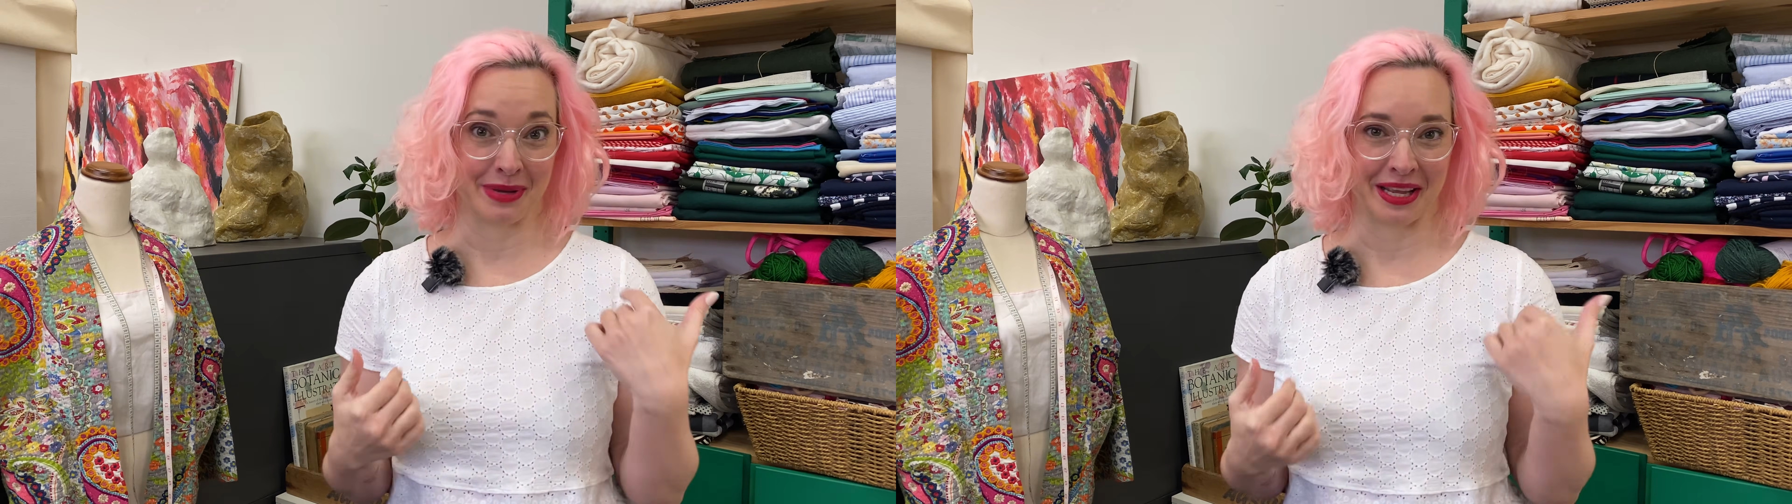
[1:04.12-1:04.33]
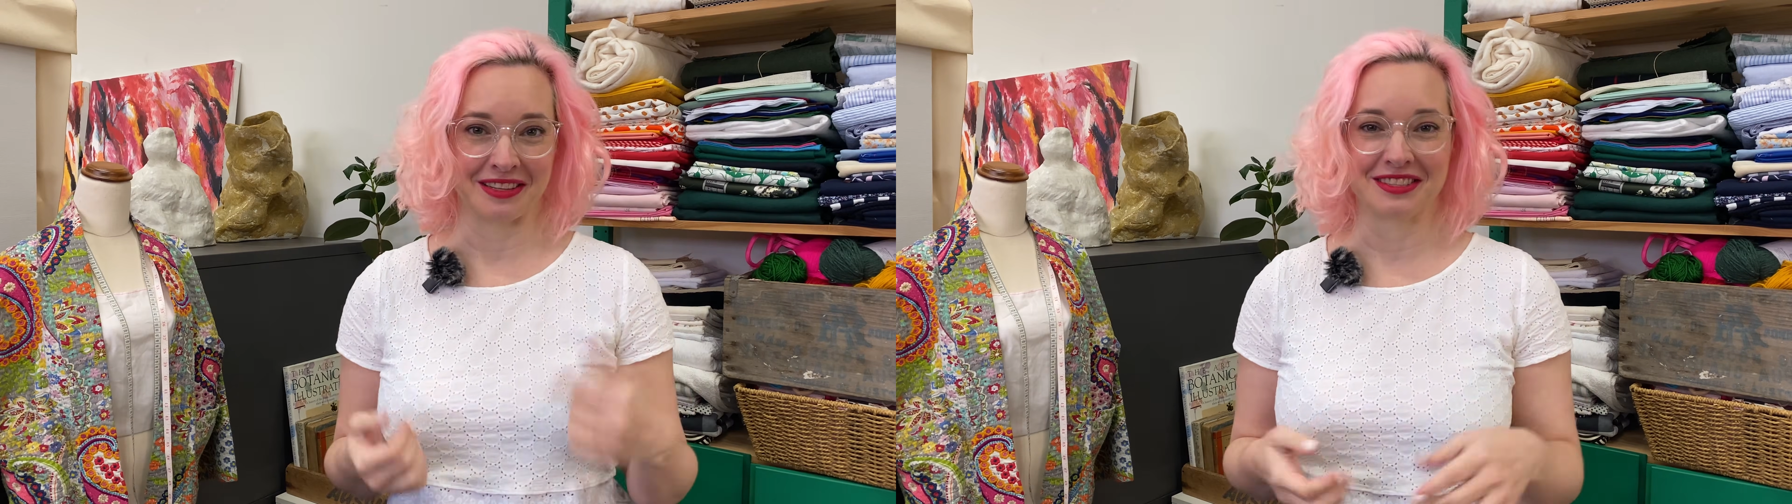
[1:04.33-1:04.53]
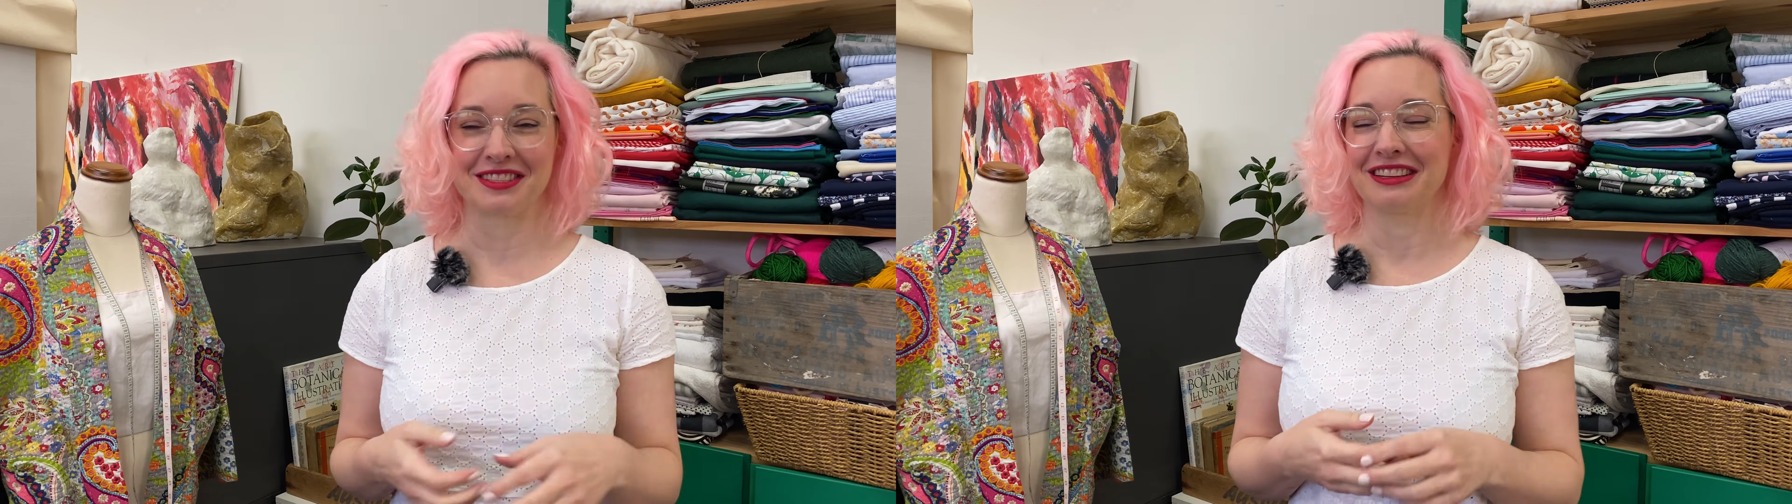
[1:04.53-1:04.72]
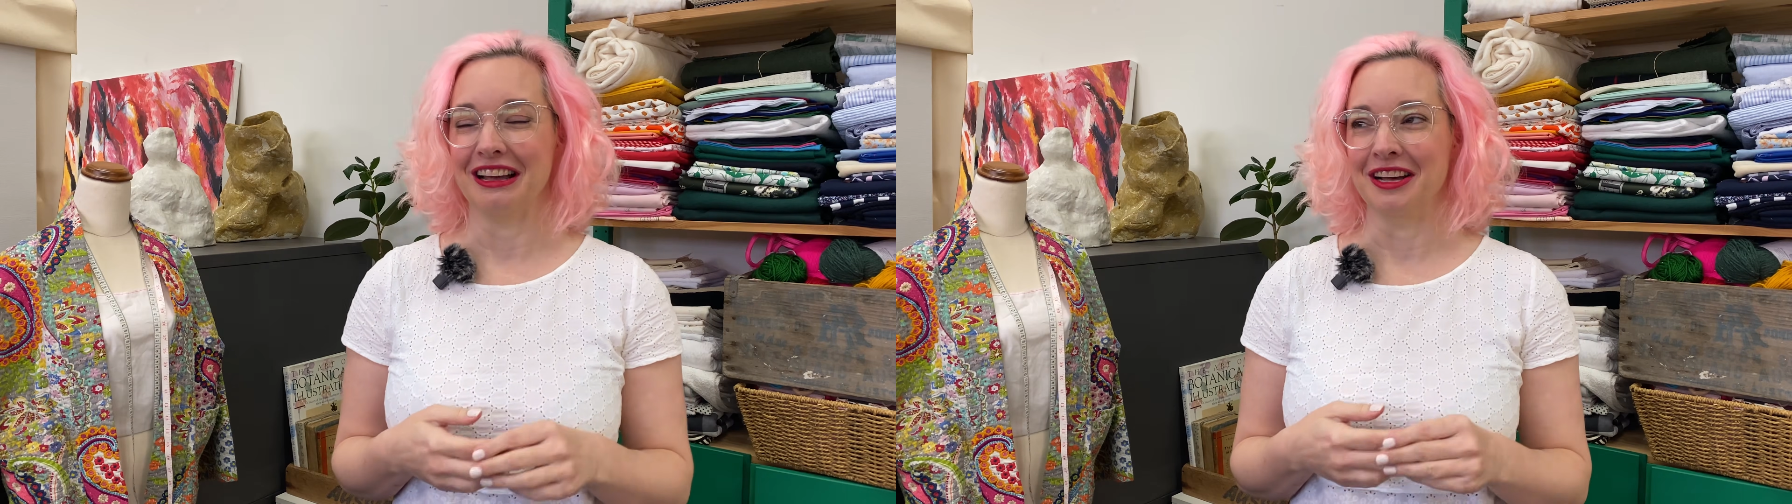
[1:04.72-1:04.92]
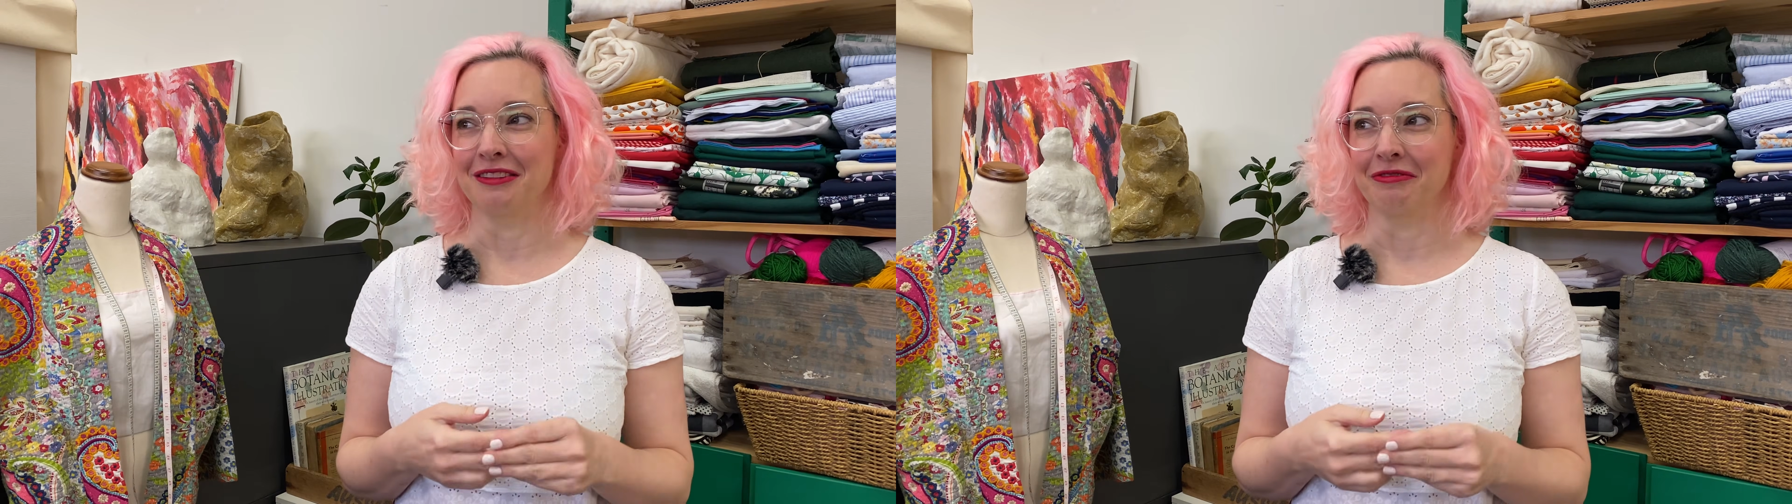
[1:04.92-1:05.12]
Pants
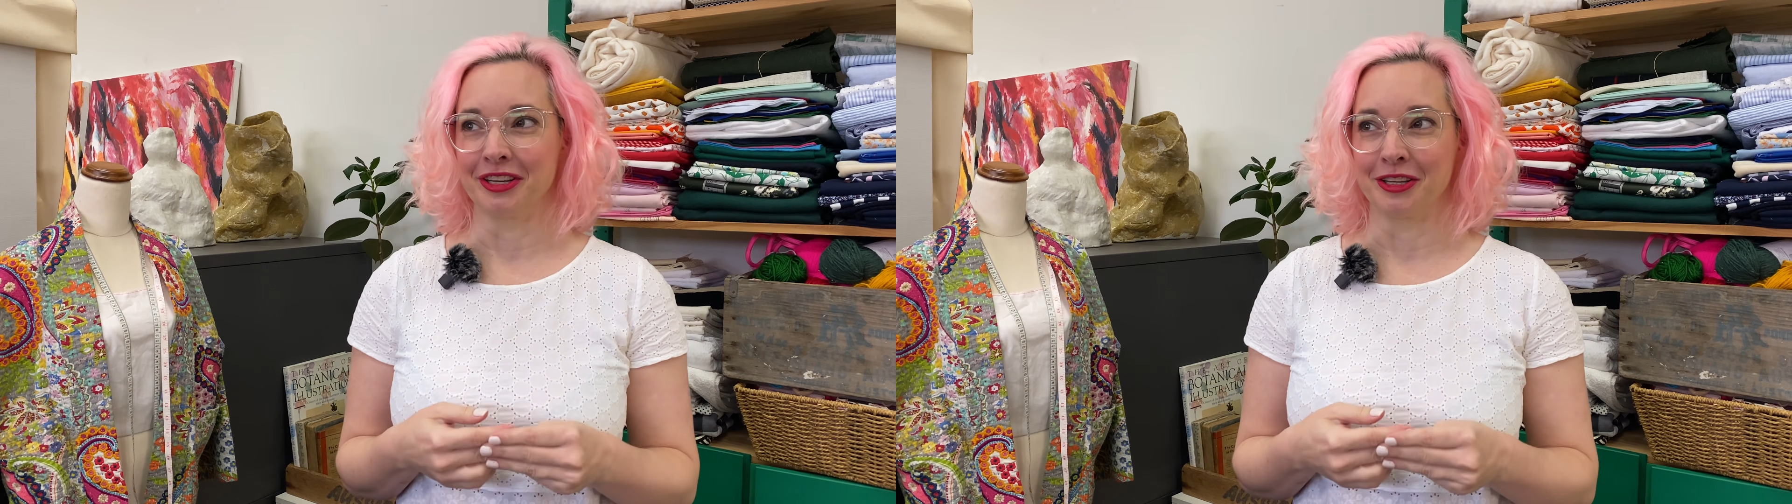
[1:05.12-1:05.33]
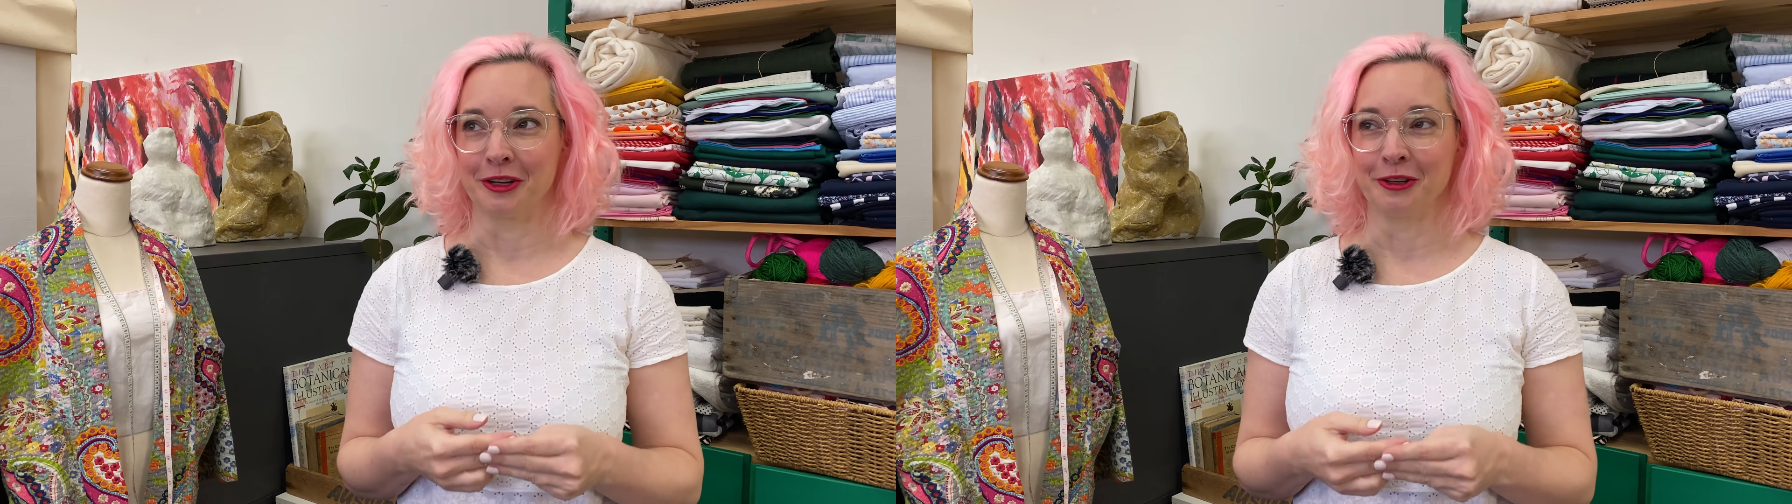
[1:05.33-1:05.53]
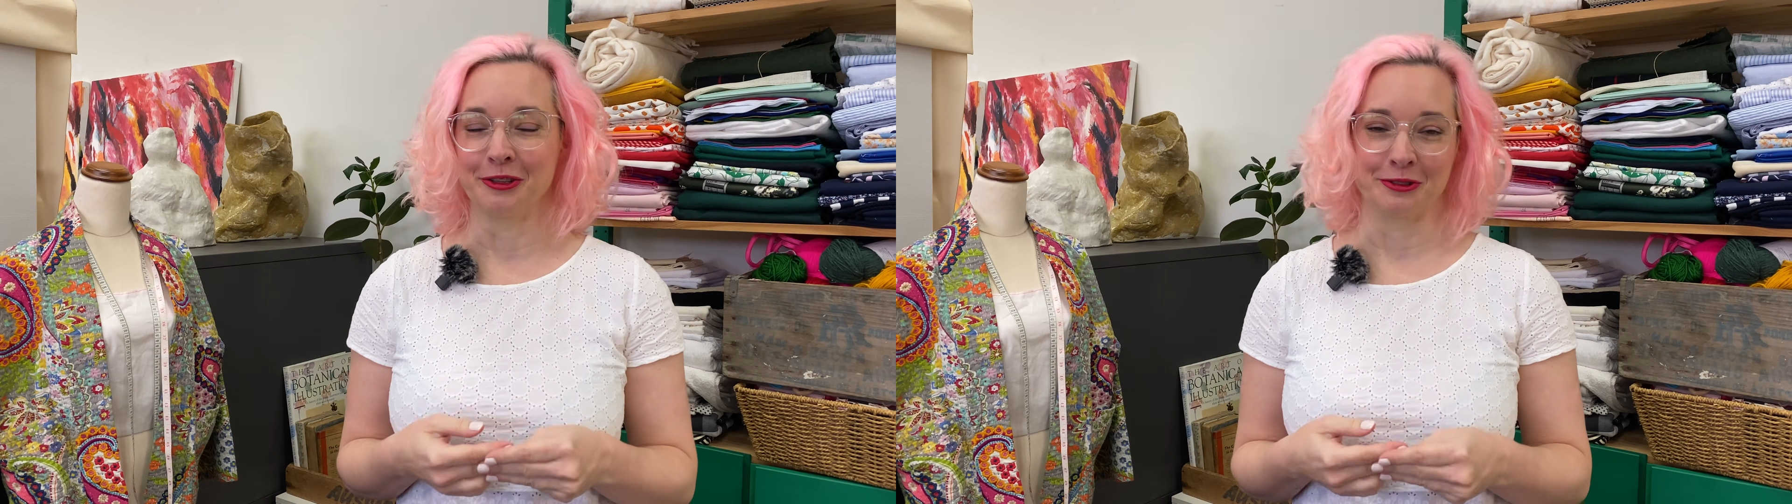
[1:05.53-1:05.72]
video,